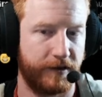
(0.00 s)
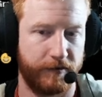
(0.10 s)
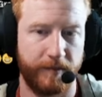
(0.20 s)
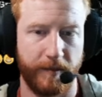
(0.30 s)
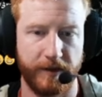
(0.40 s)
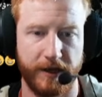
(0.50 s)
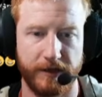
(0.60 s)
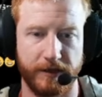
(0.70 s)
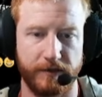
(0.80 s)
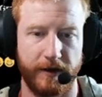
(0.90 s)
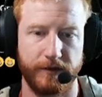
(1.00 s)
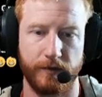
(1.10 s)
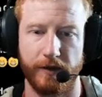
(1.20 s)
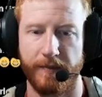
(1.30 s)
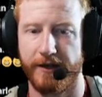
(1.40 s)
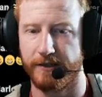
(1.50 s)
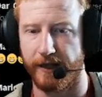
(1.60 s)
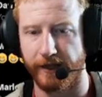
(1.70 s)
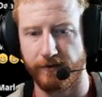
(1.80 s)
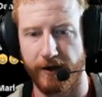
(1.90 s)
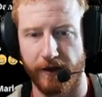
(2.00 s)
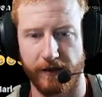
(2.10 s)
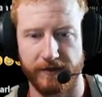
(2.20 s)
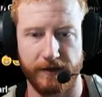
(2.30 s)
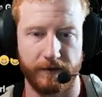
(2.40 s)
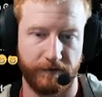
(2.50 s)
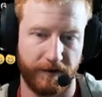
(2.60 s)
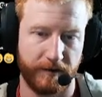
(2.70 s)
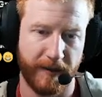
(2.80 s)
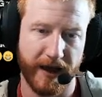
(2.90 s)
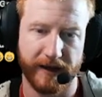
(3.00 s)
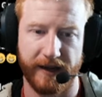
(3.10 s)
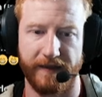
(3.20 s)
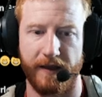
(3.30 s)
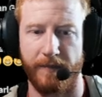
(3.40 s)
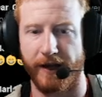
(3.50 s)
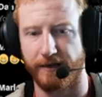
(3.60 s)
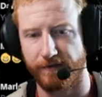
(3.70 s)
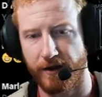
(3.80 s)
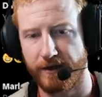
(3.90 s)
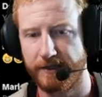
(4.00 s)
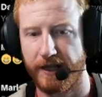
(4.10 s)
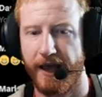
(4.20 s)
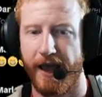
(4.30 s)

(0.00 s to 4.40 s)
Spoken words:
different permutations, right? So you could imagine like training on the sequence front to back, and then back to front,